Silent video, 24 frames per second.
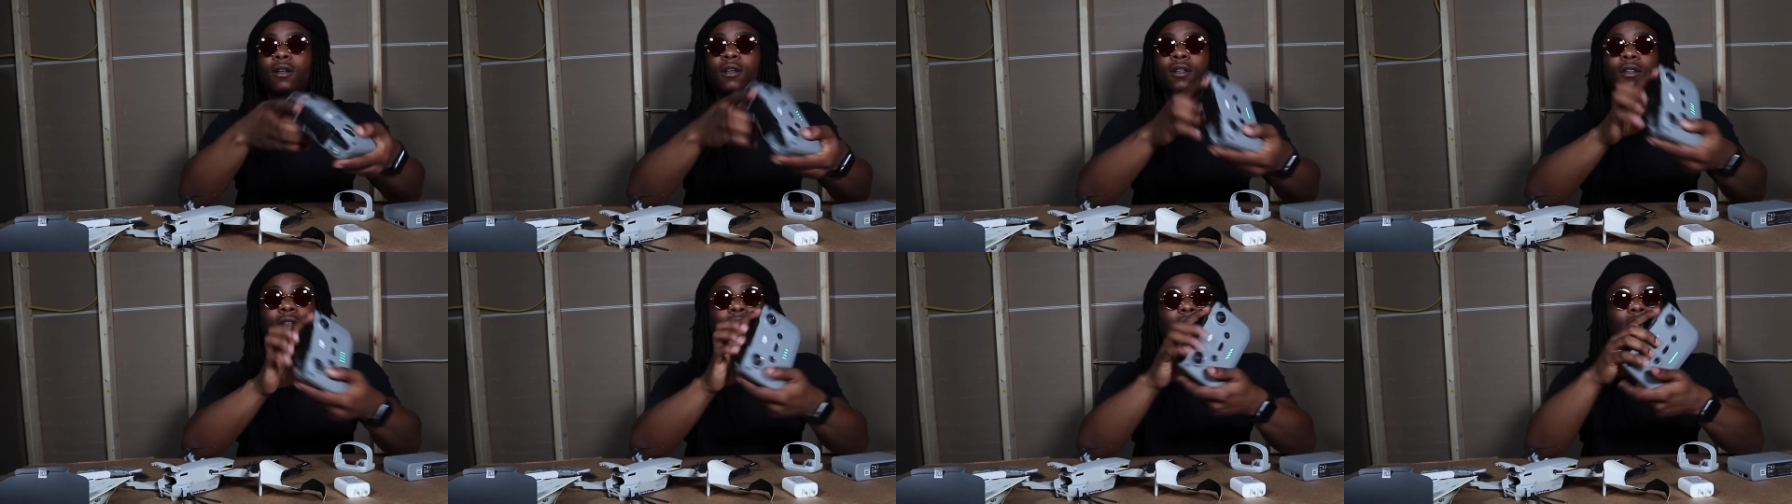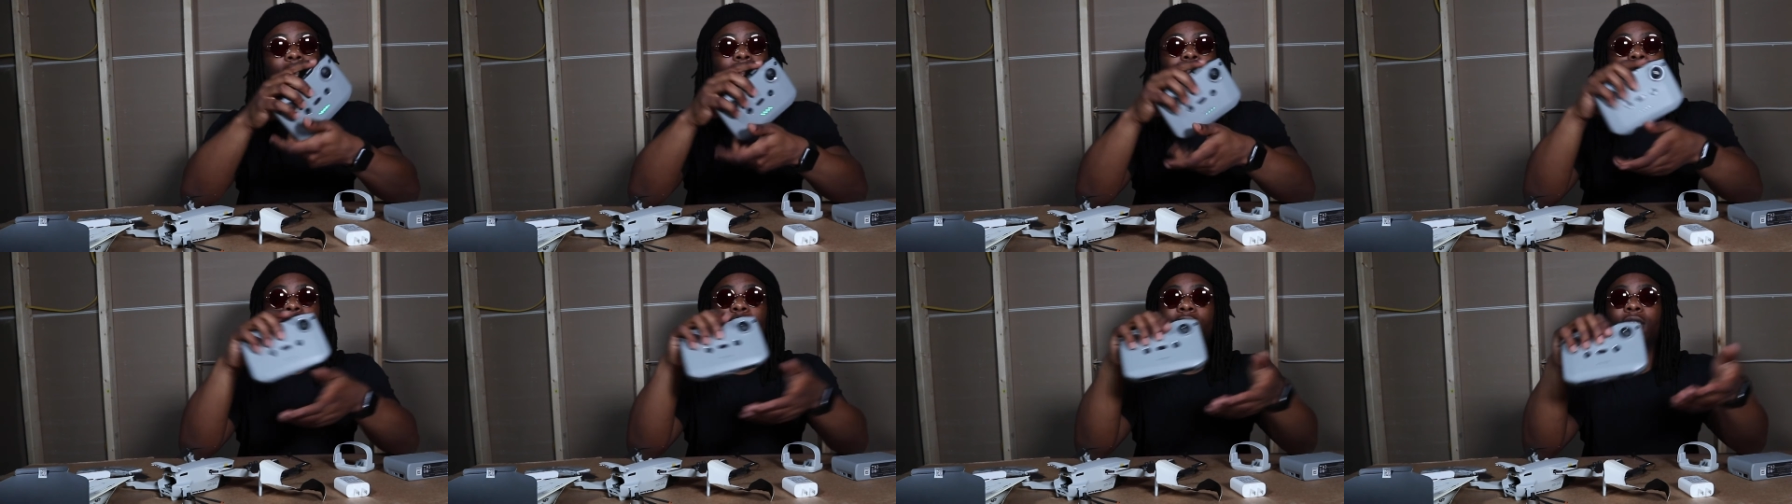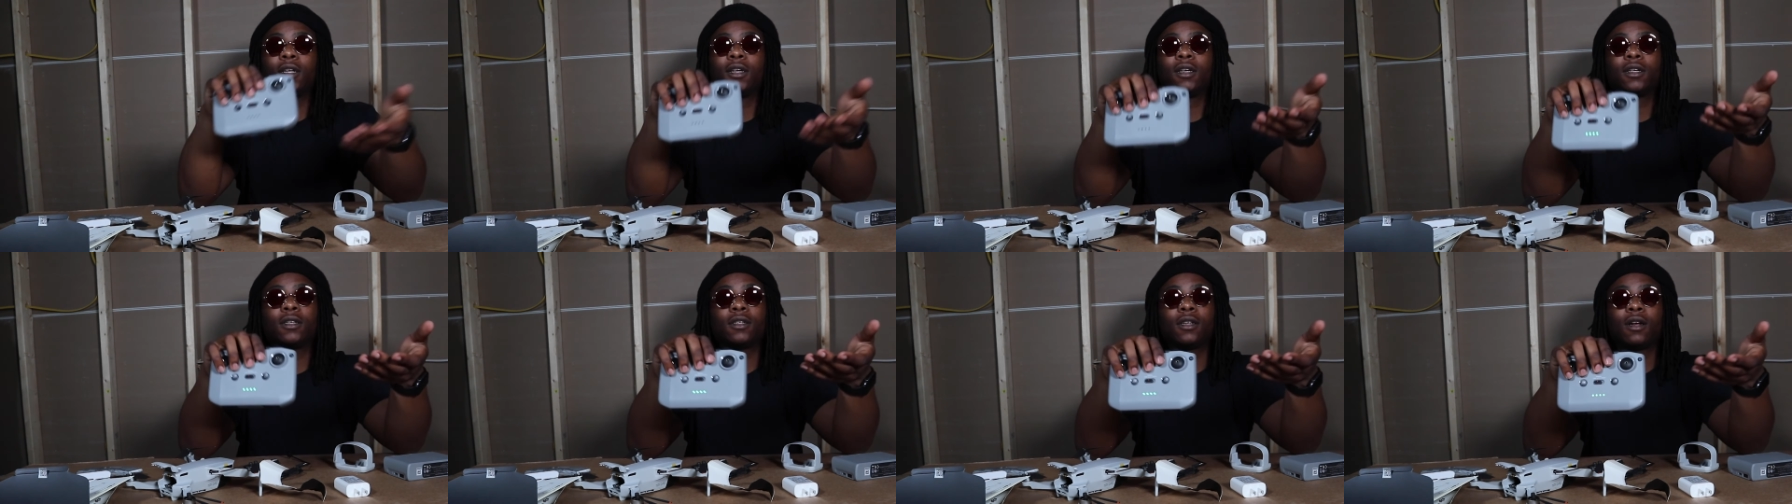Look, it's
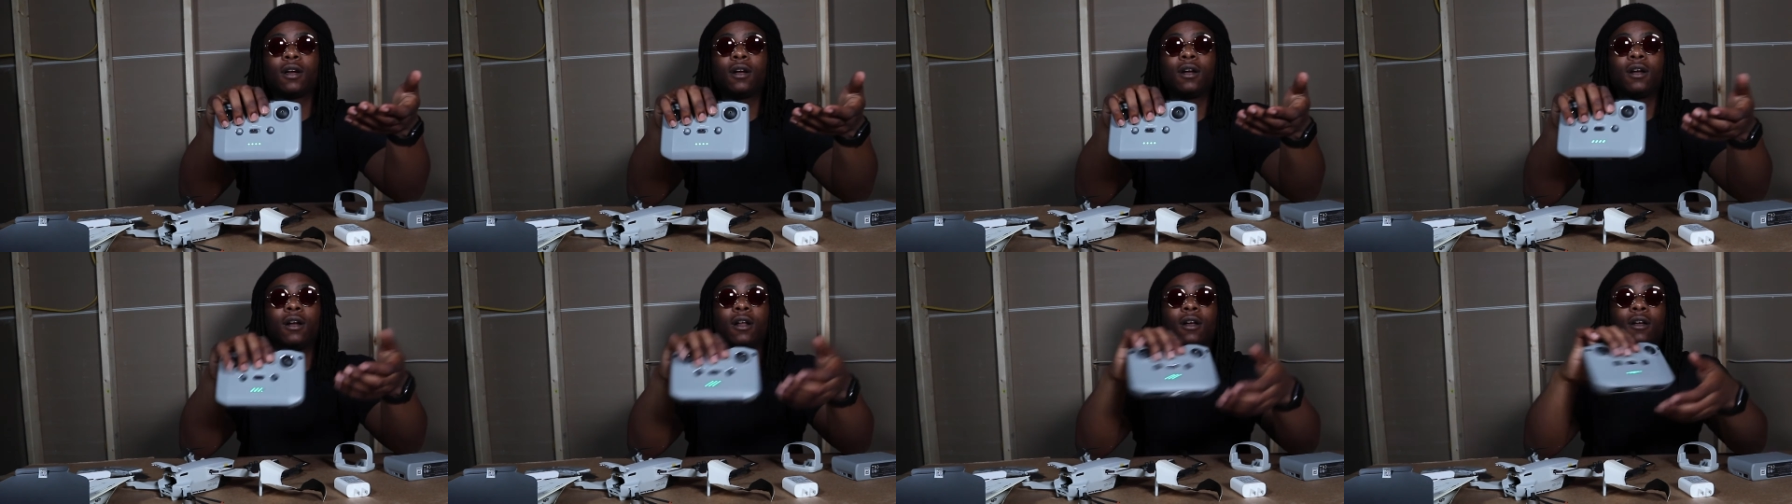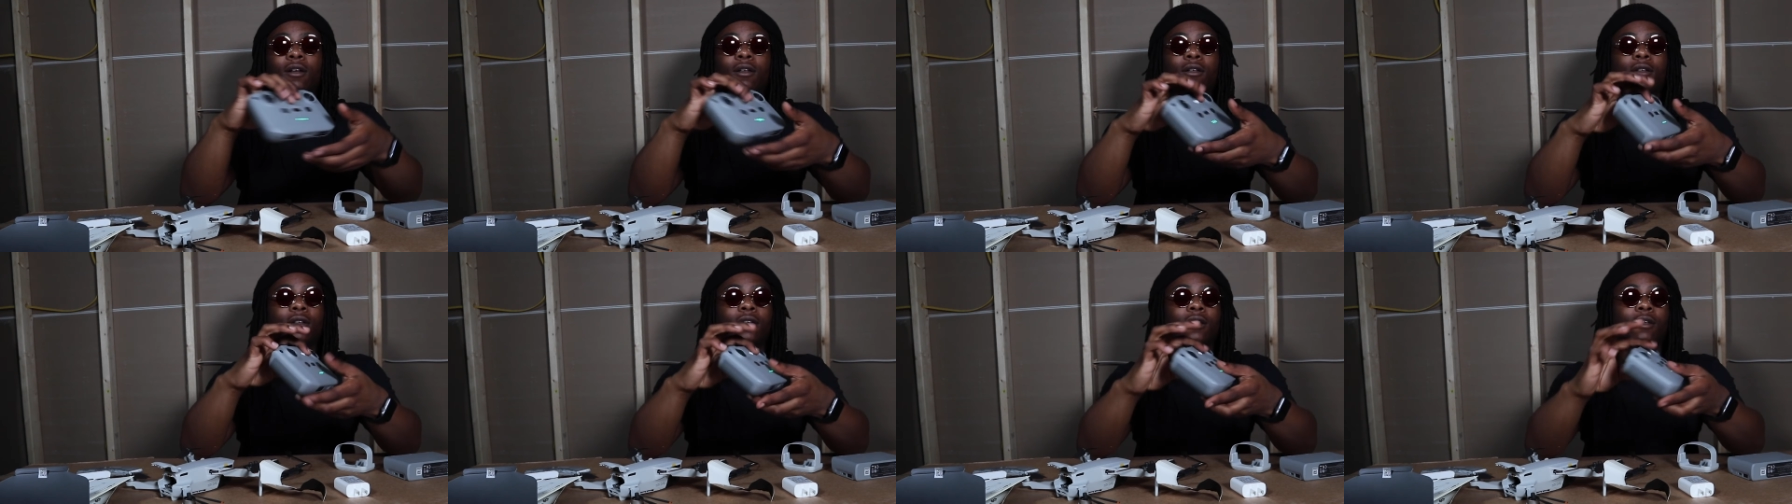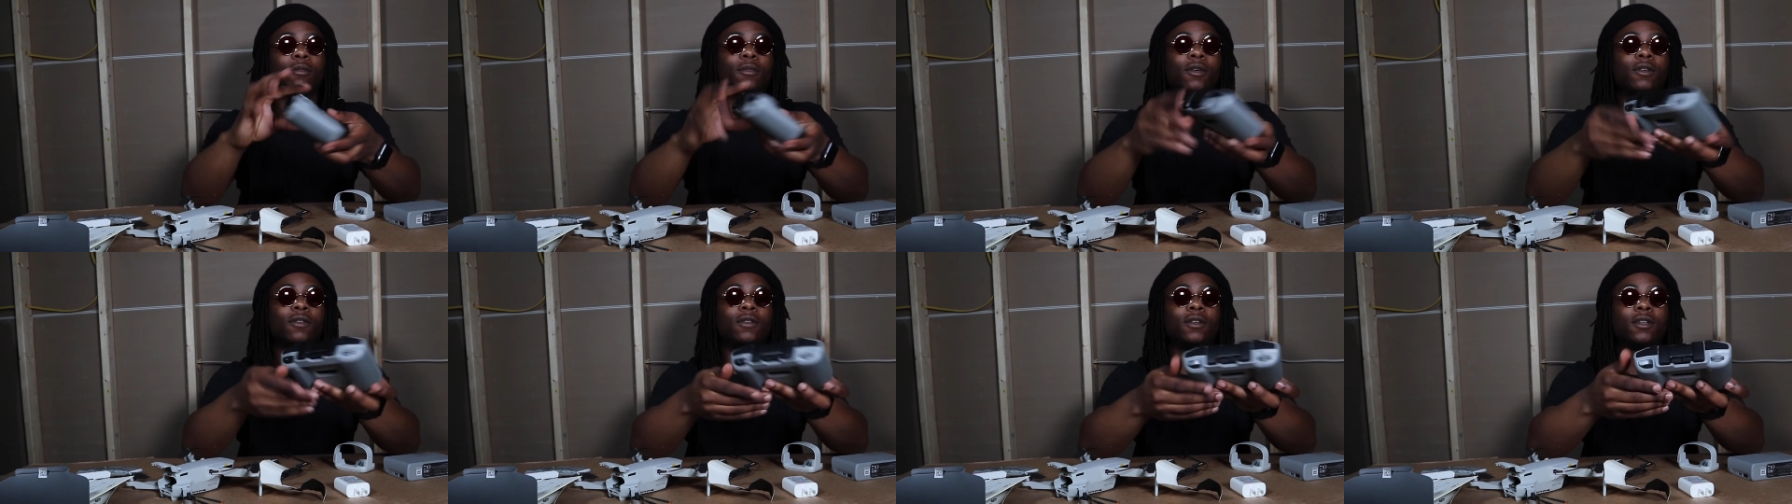blinking, turning on.
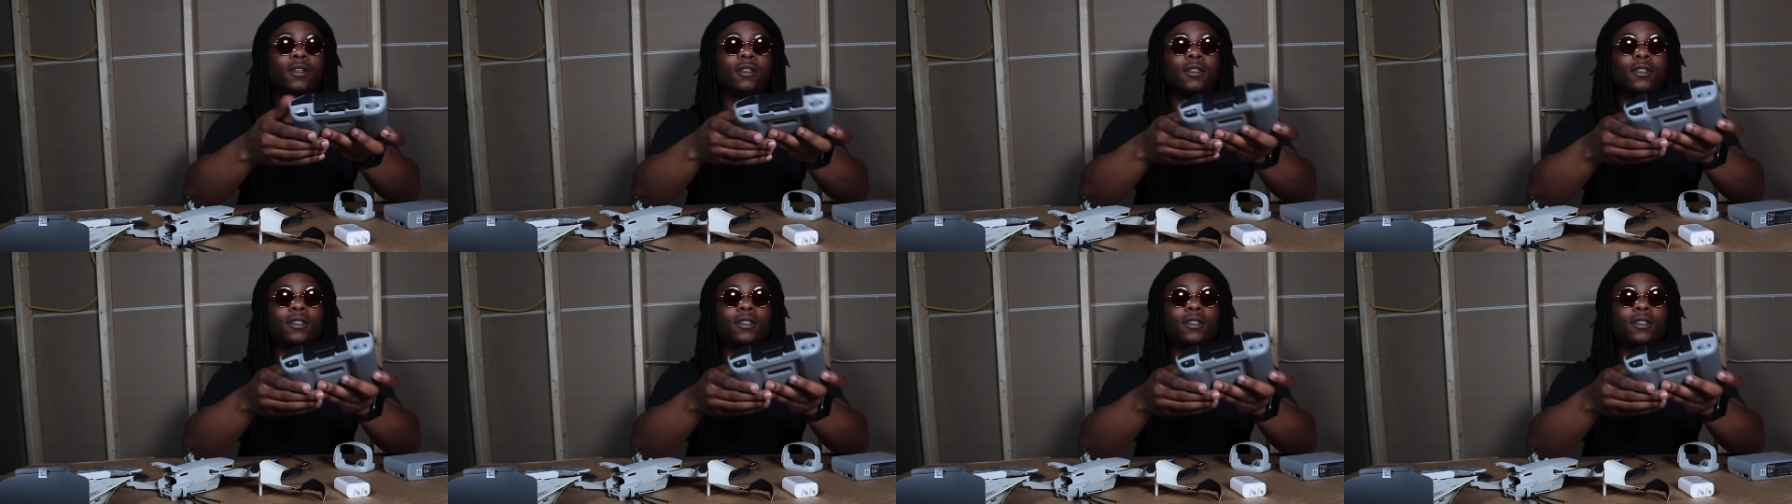I'm over here